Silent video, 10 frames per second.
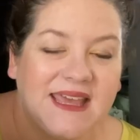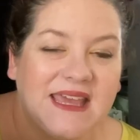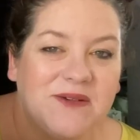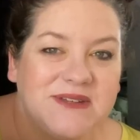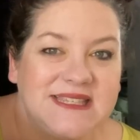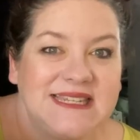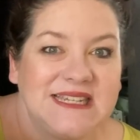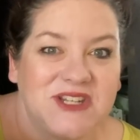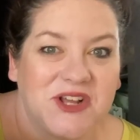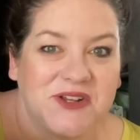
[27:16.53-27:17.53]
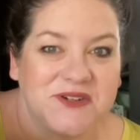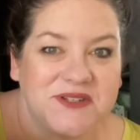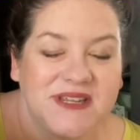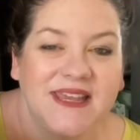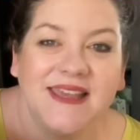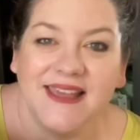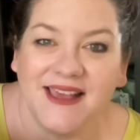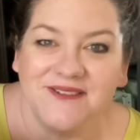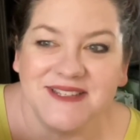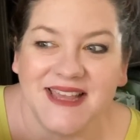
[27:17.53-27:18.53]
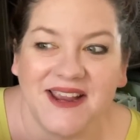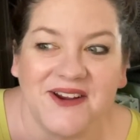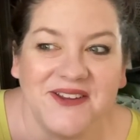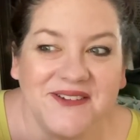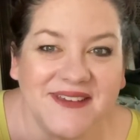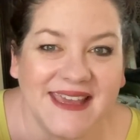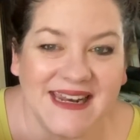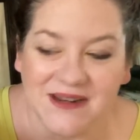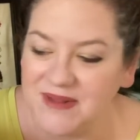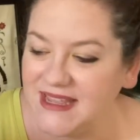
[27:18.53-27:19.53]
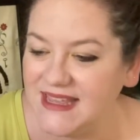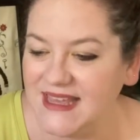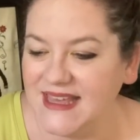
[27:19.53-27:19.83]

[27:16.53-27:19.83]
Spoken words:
$6. I was like, are you kidding me?